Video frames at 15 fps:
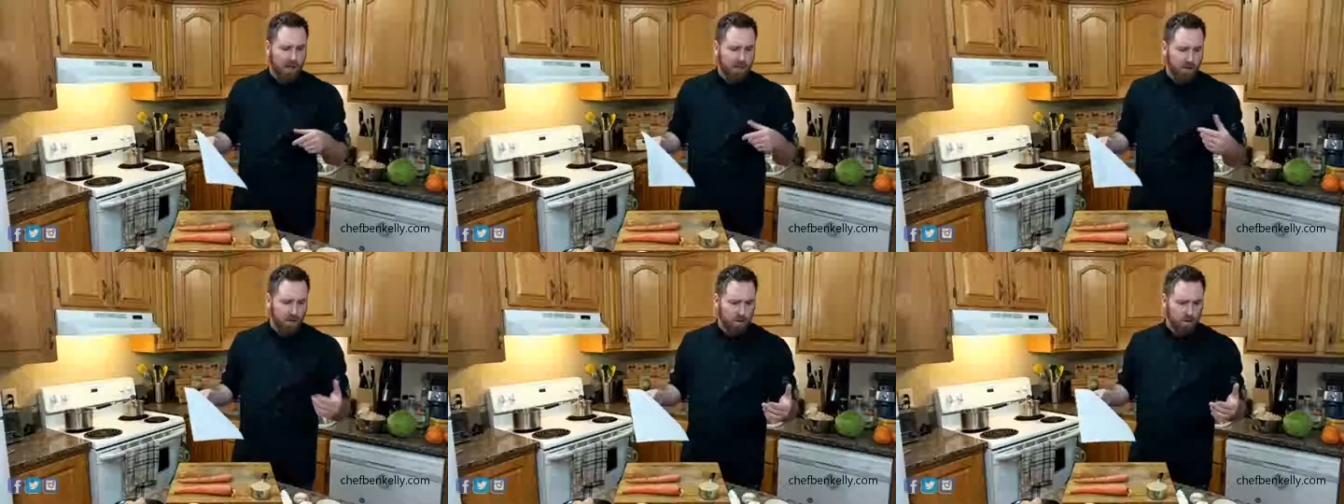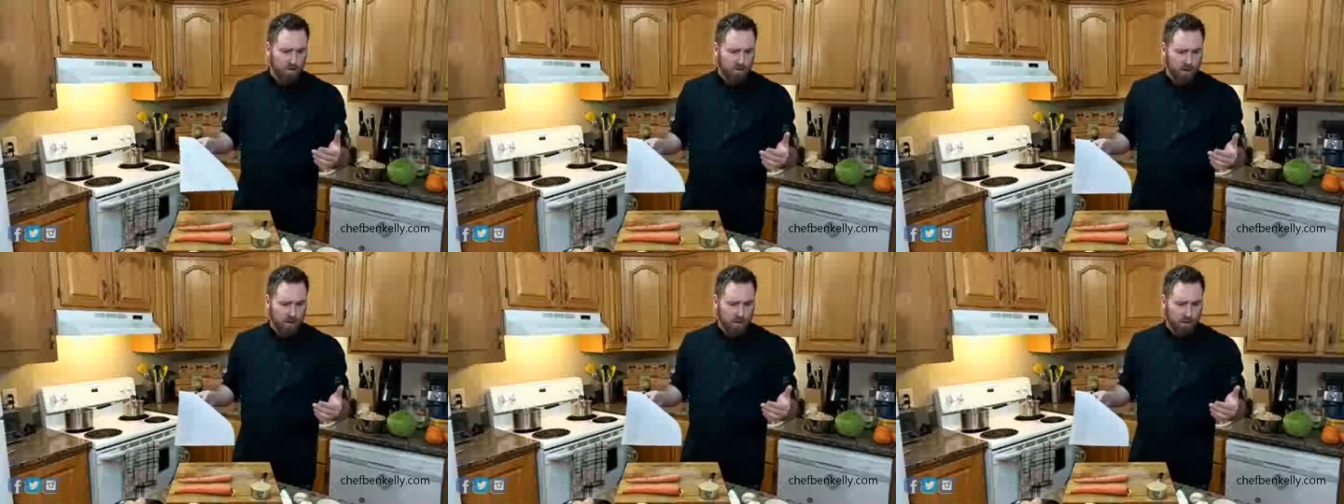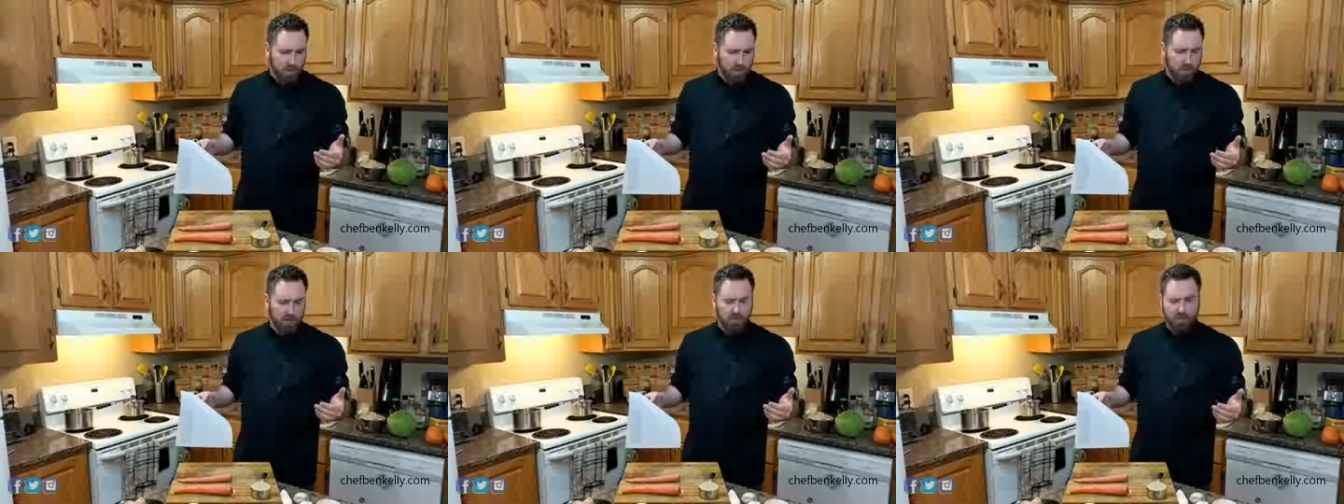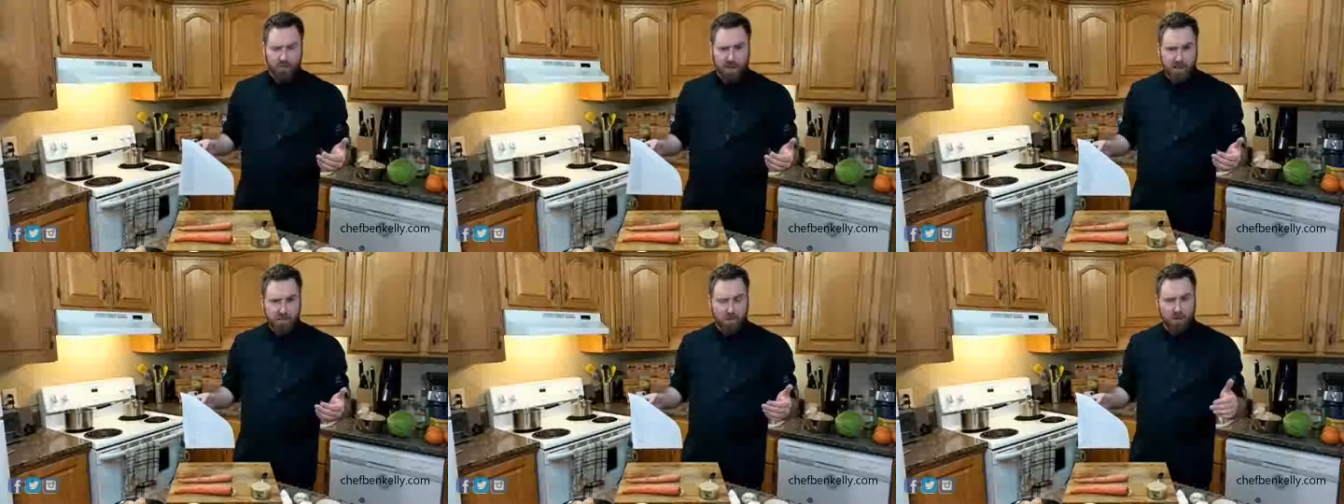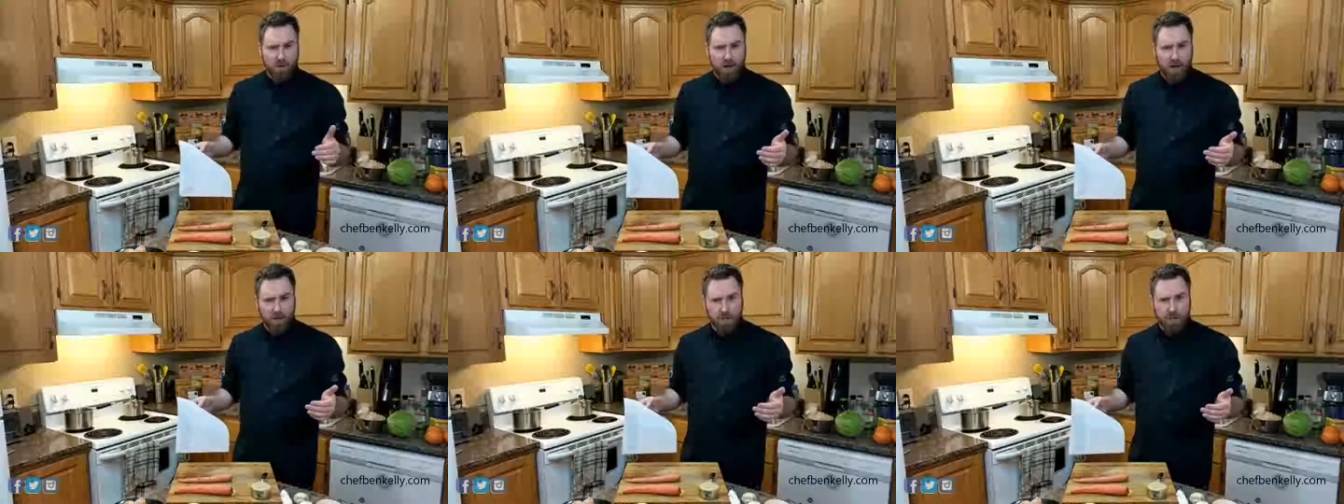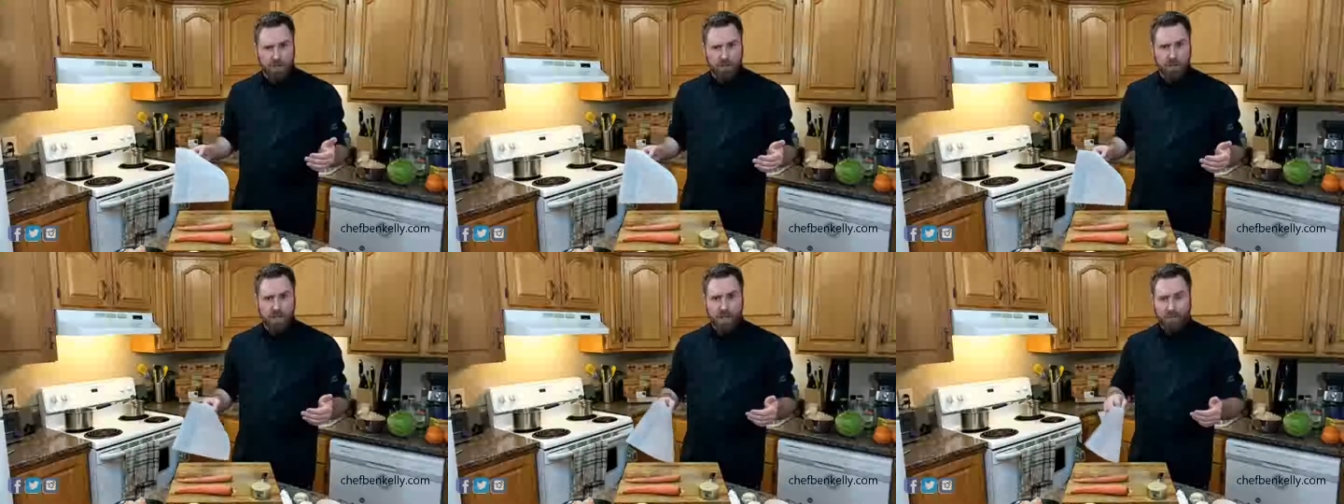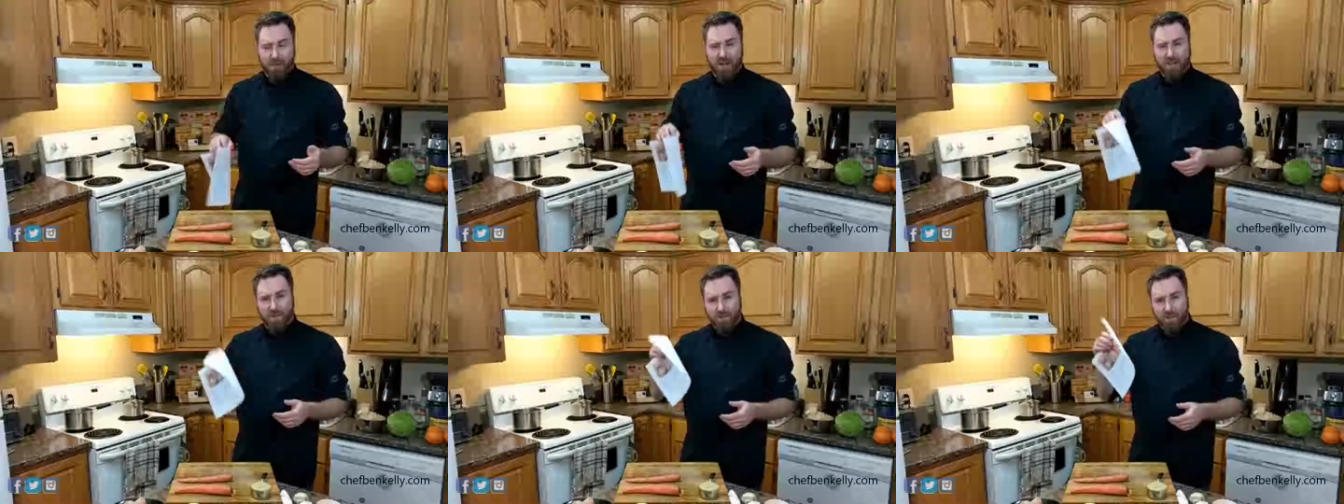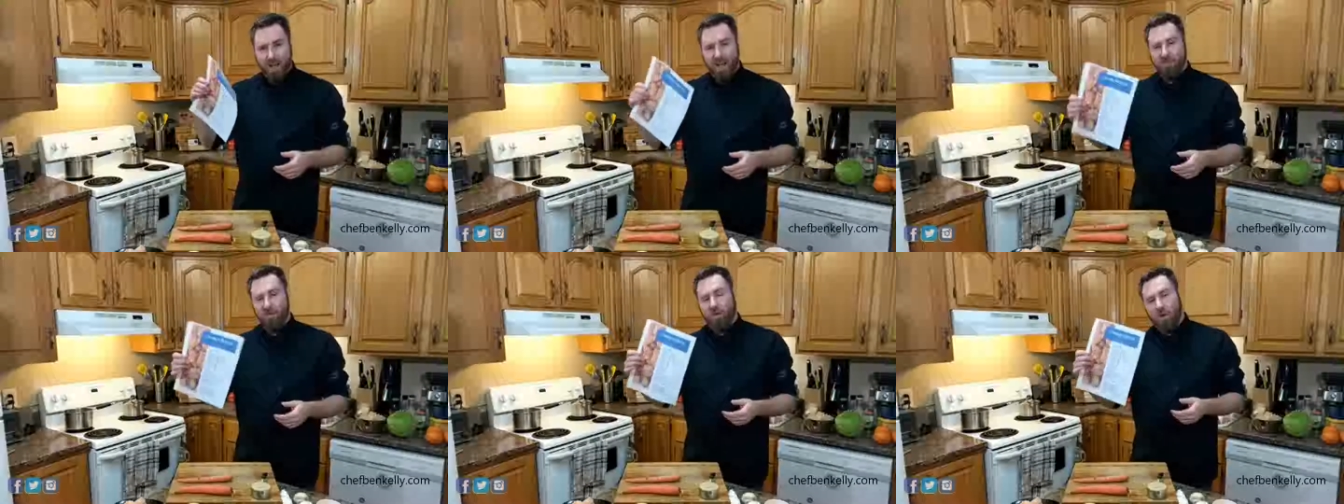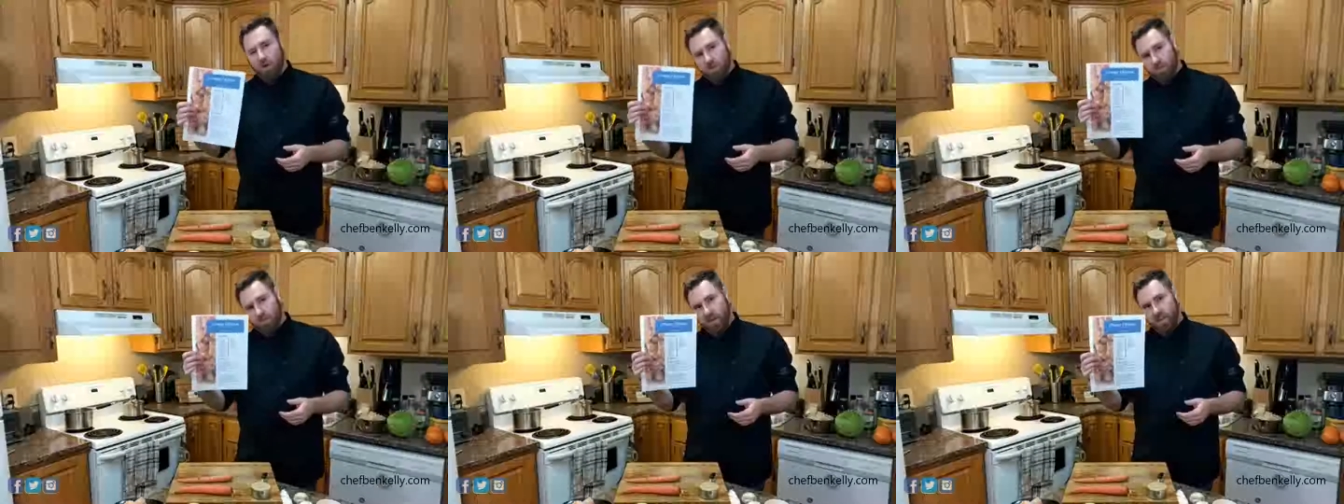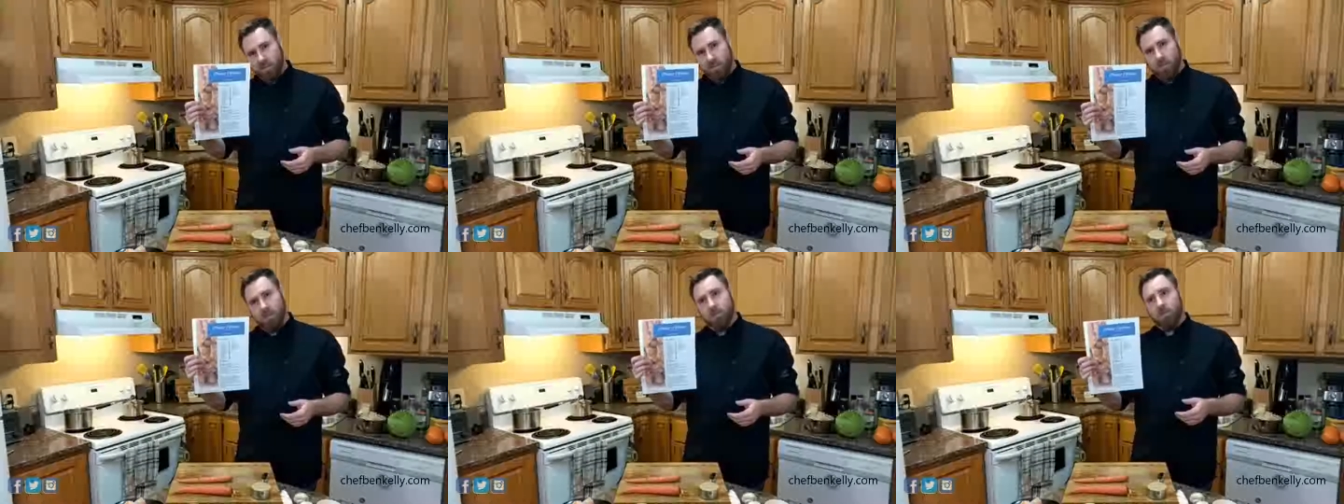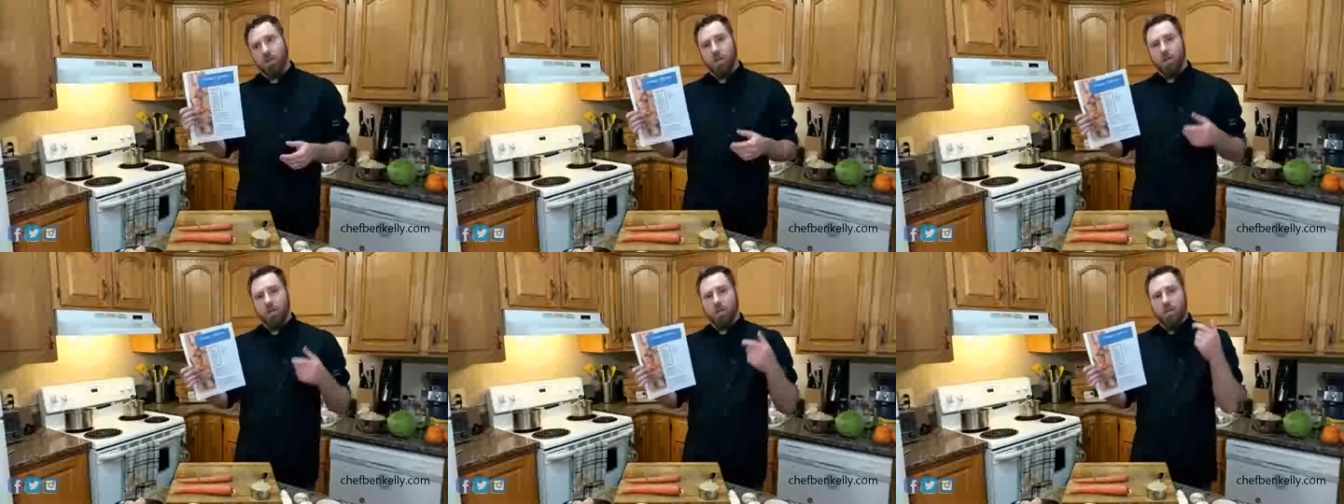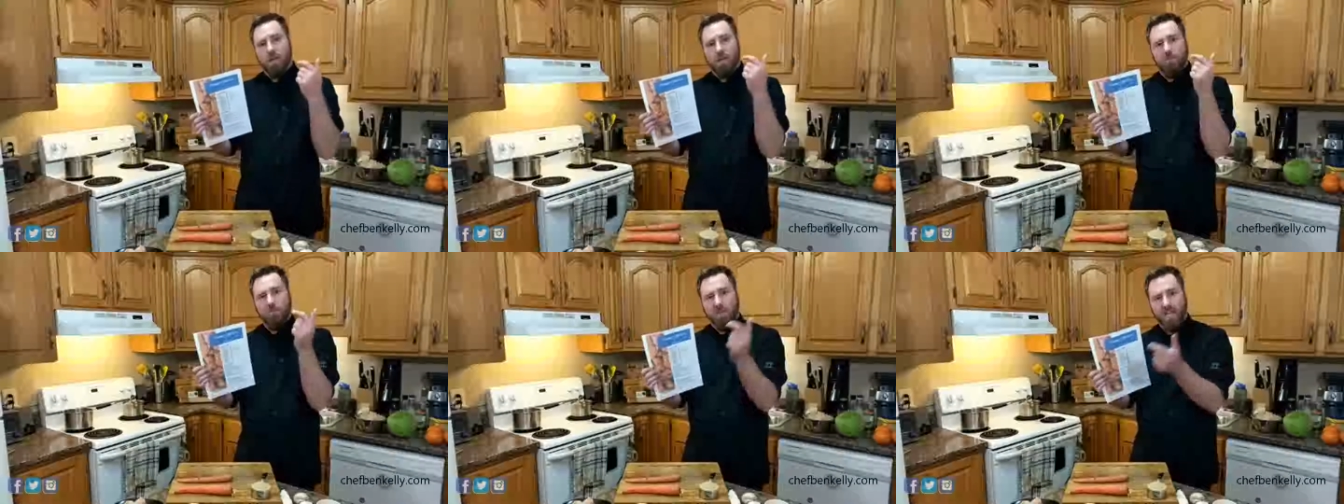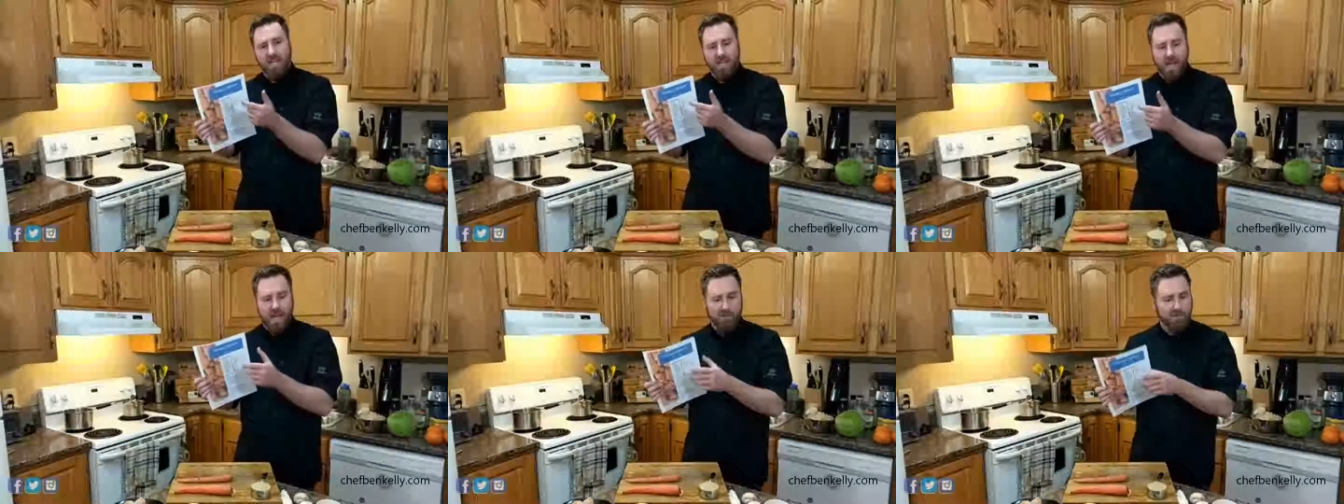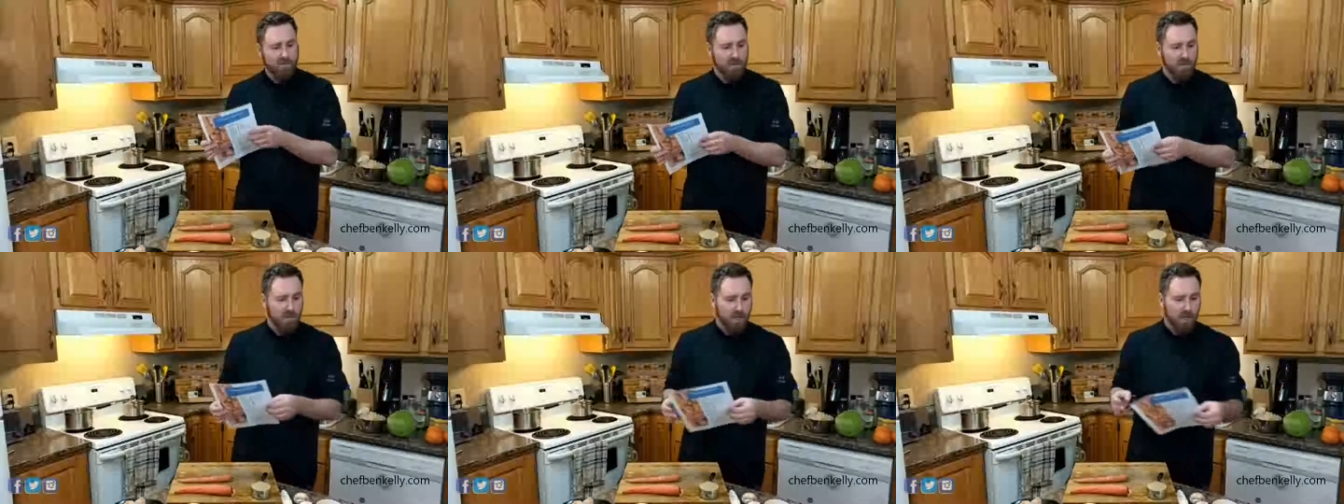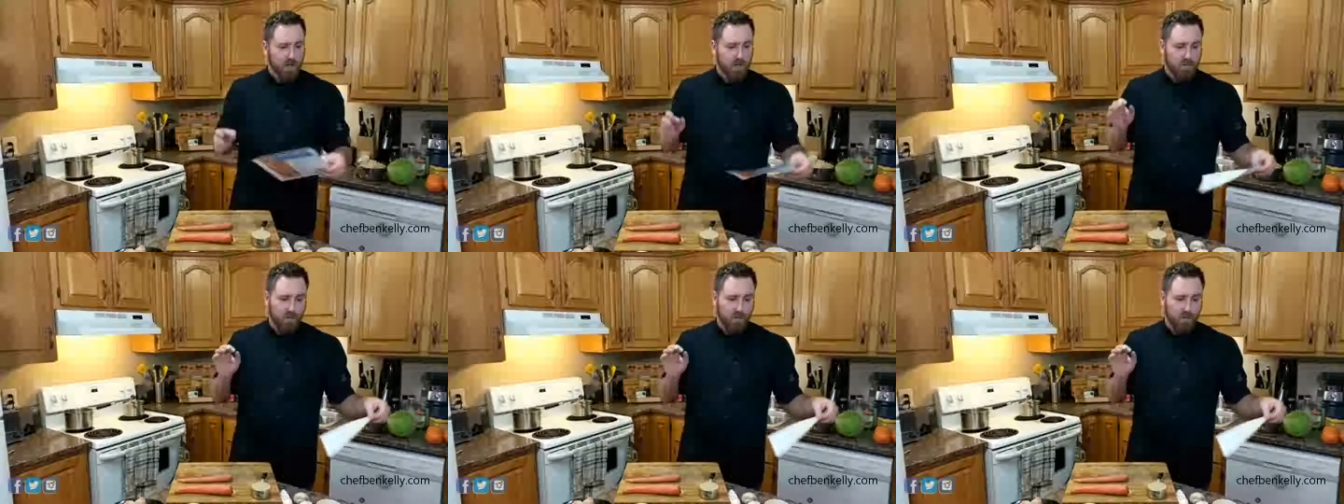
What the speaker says: I don't know if I can upload them to Facebook or how I'm going to do it yet, but I do have all the recipes in PDFs,